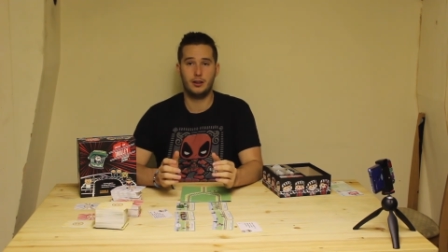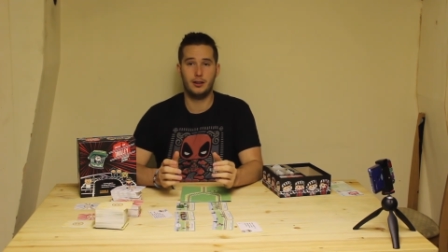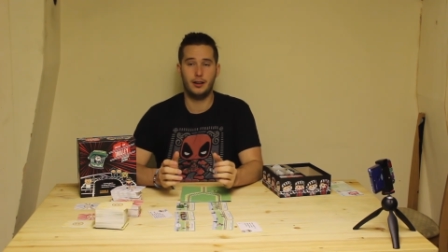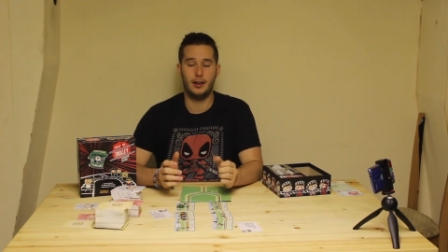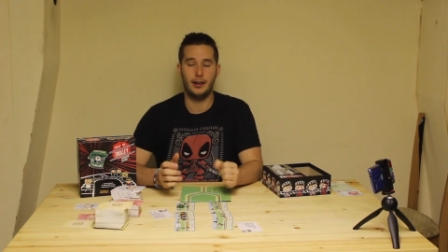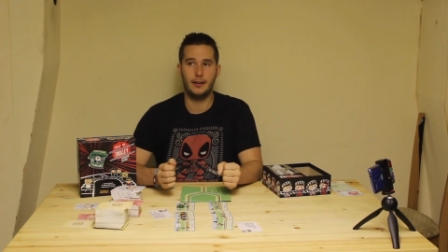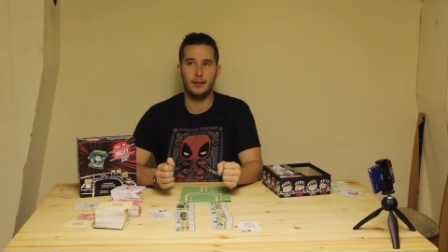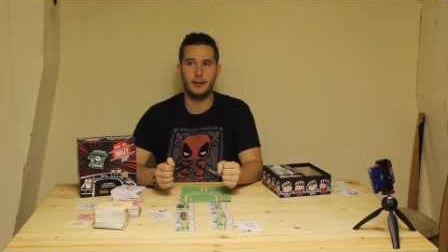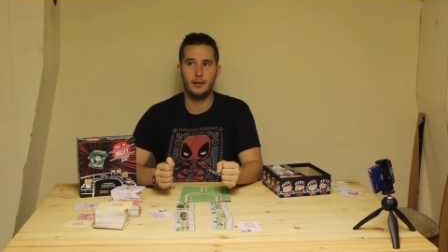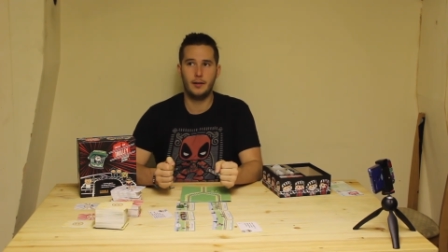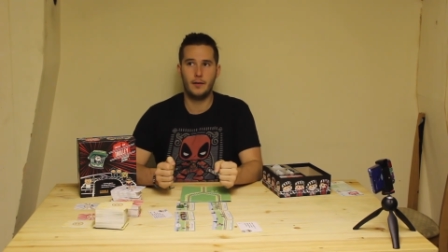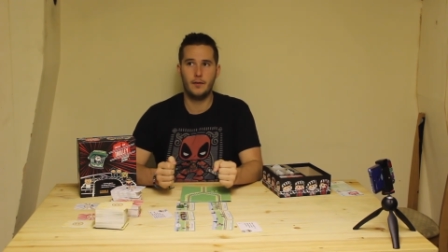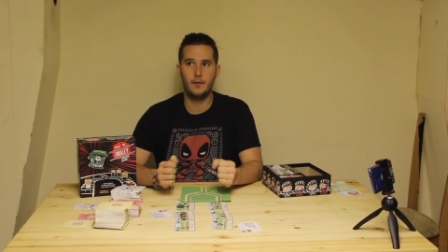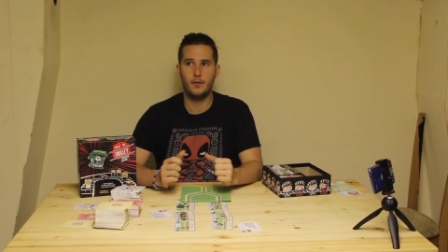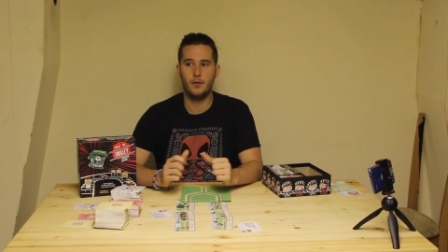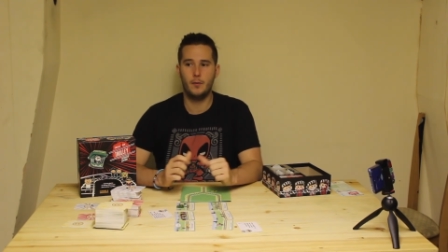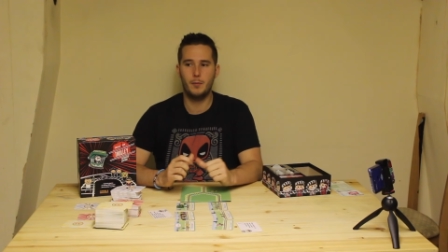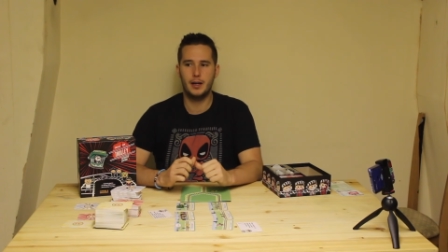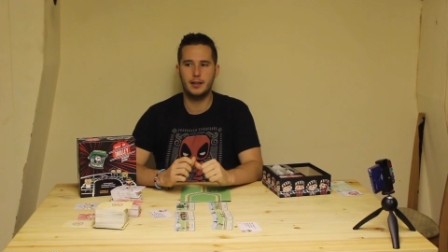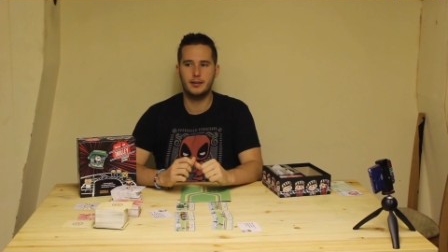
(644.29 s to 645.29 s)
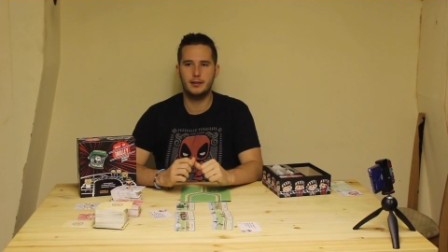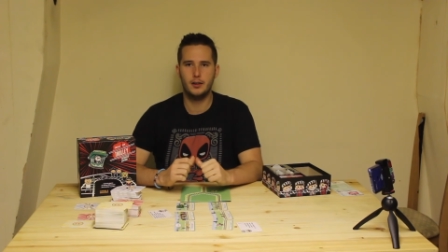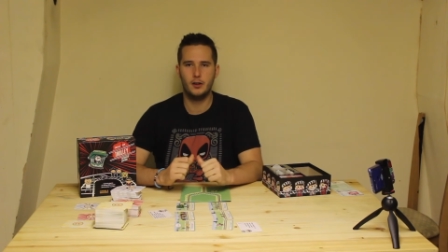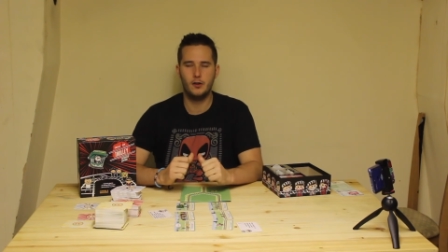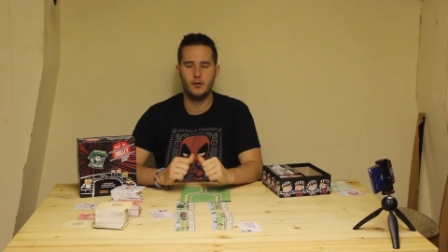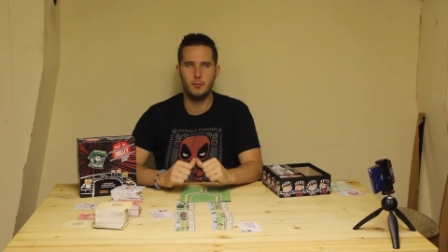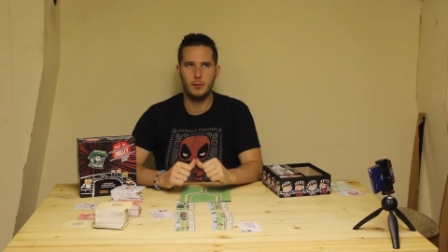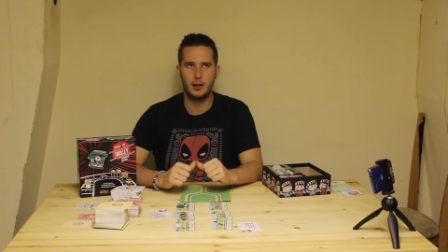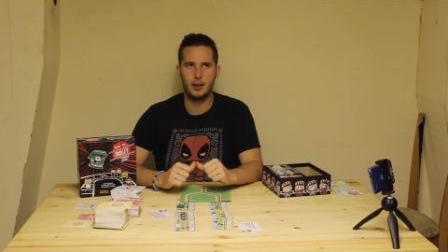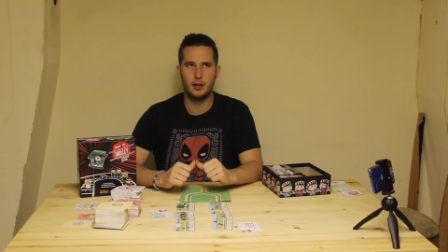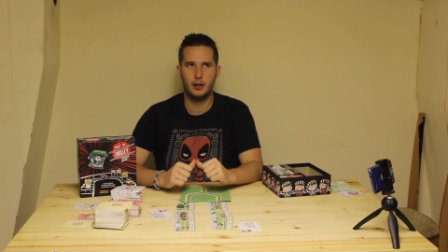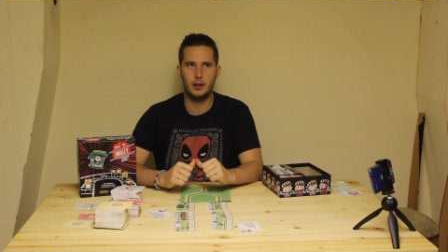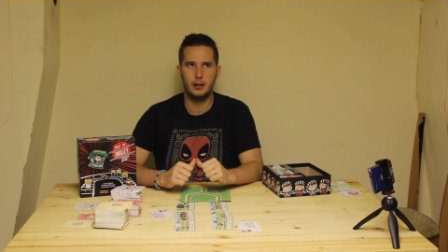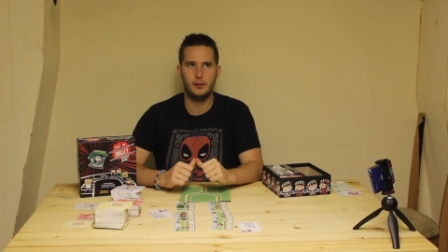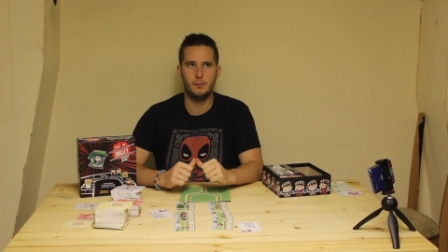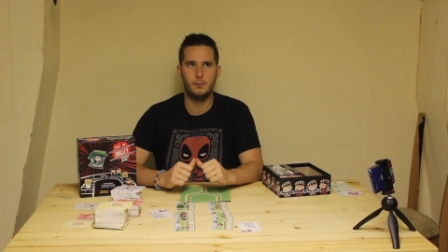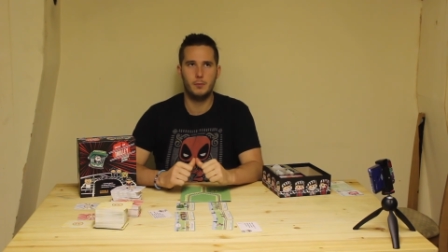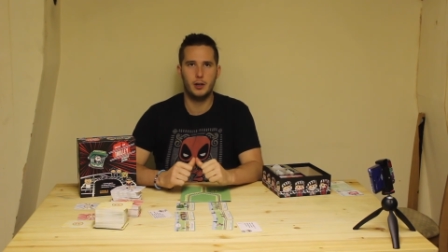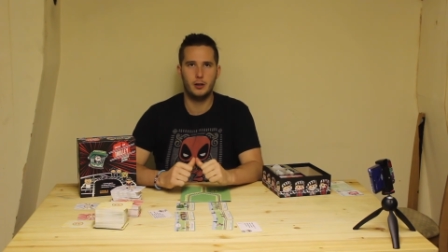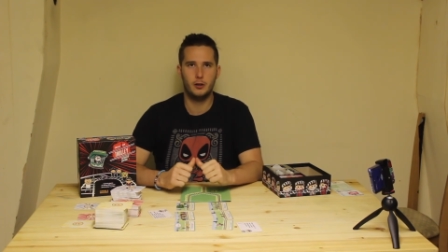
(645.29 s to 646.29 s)
like, for myself,
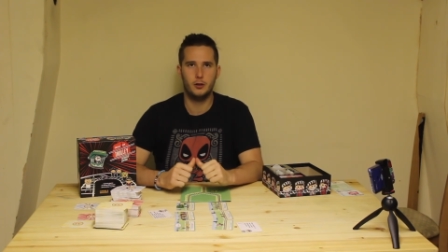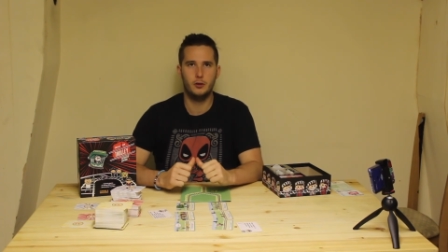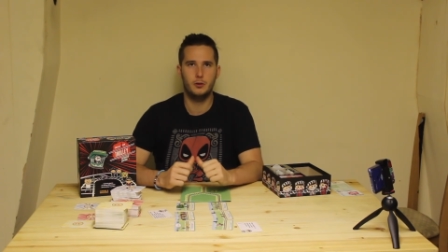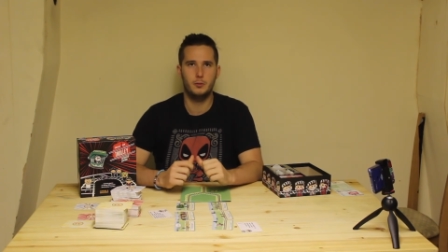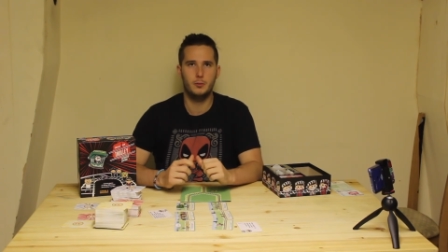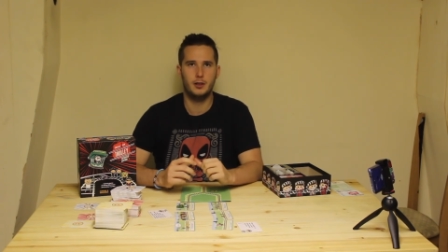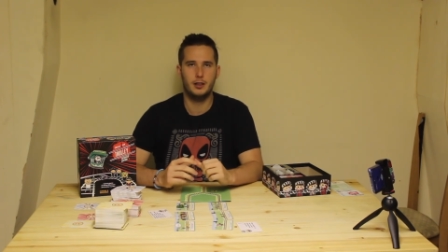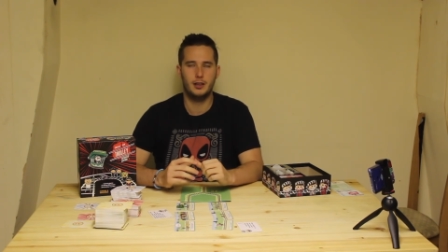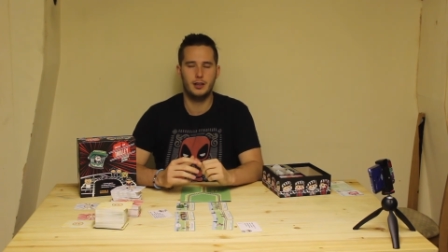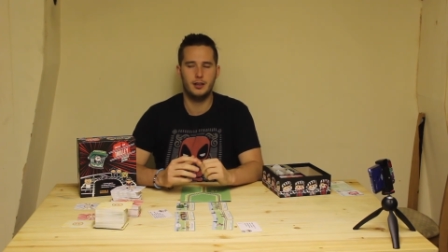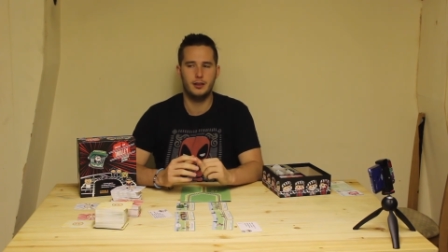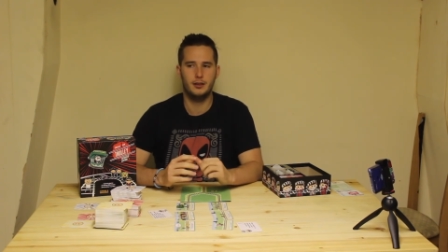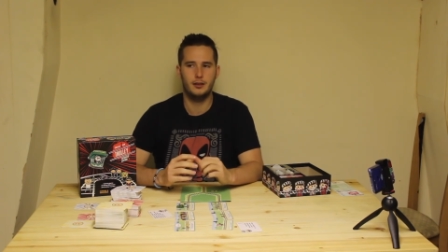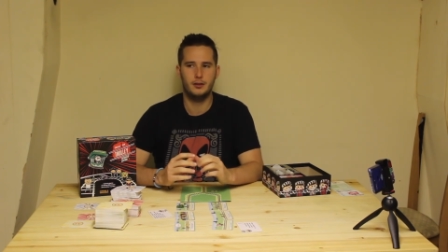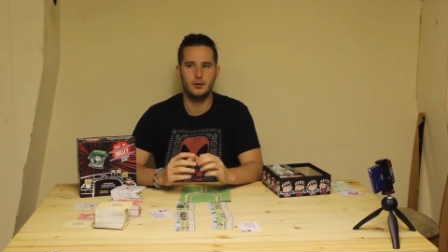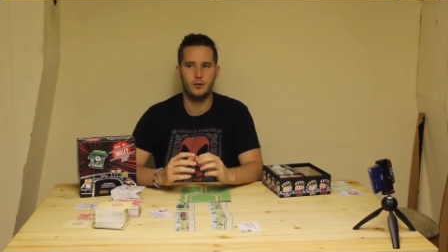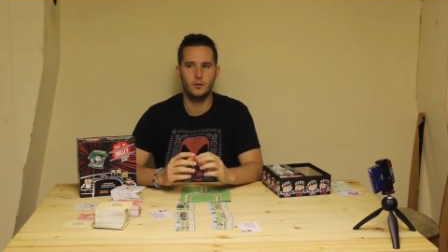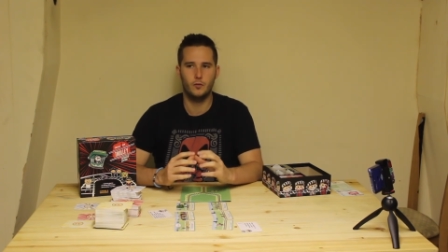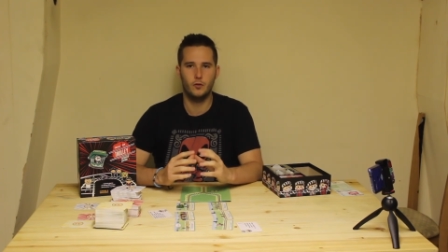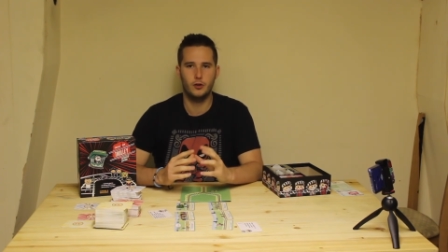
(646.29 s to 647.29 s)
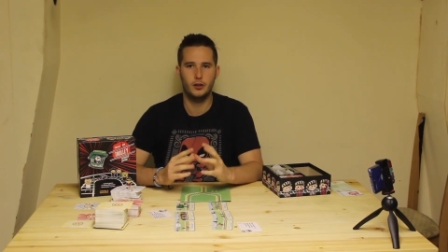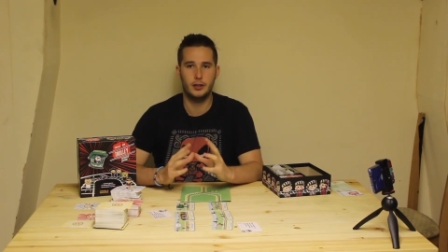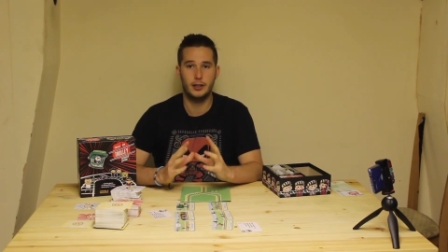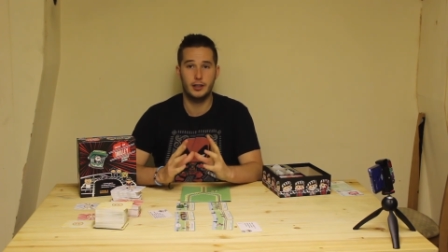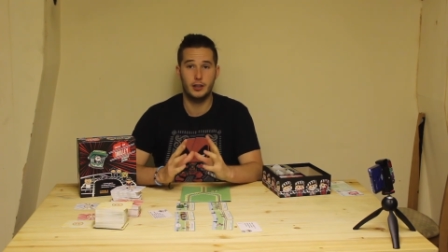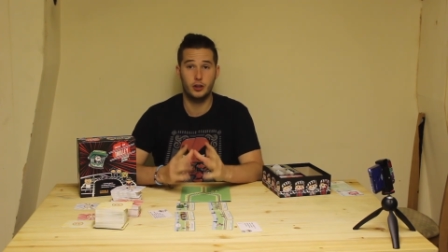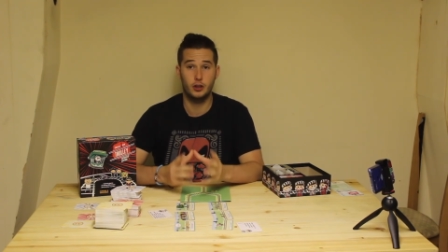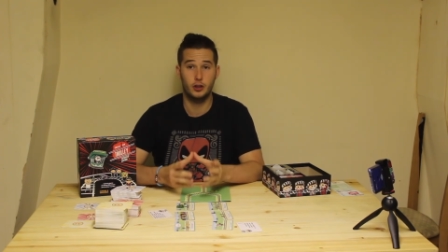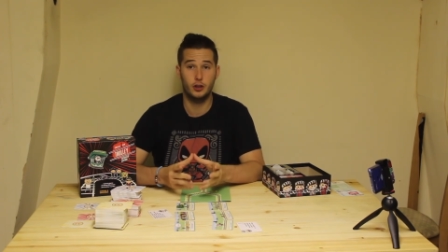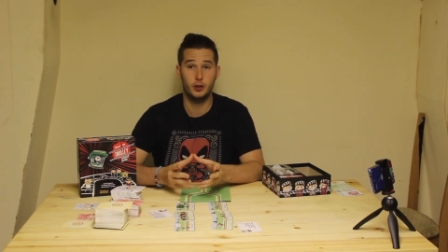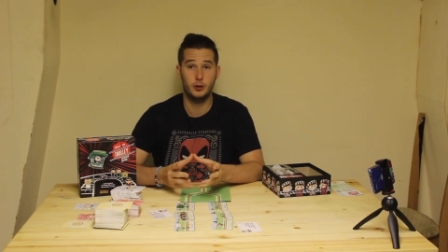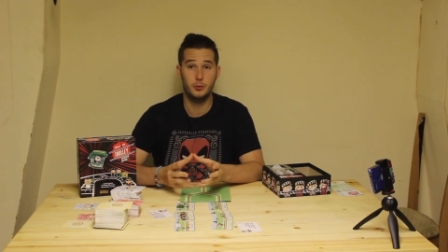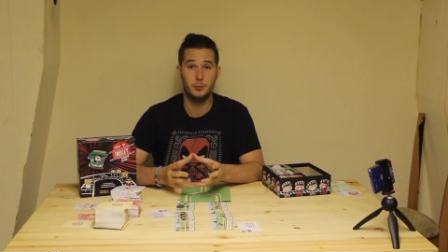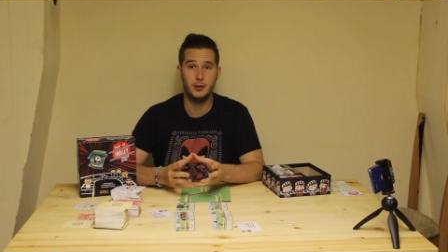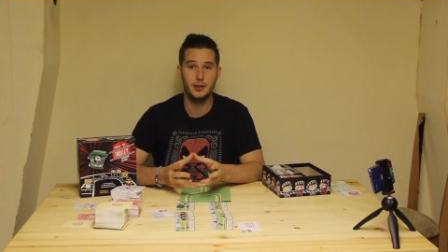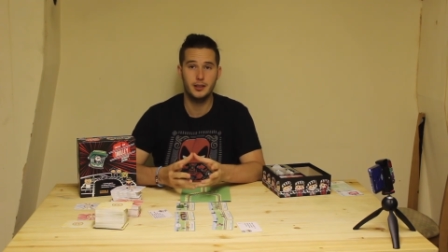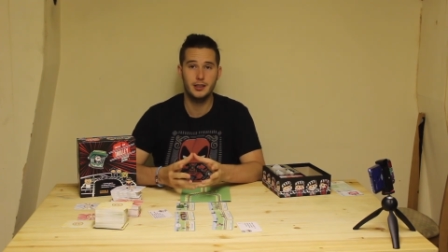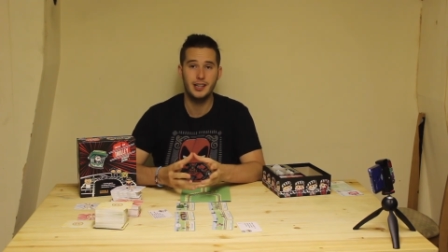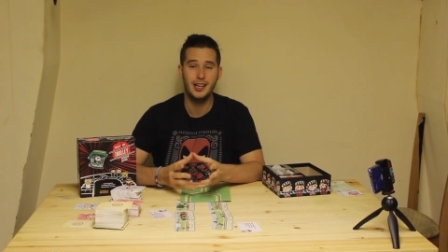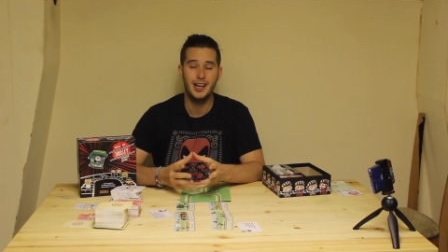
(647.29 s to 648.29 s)
my humour is really
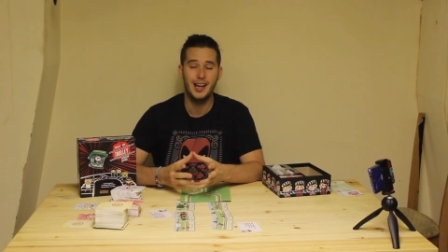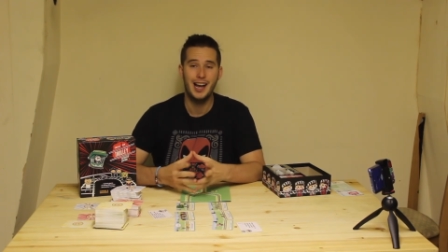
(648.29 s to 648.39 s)
stupid,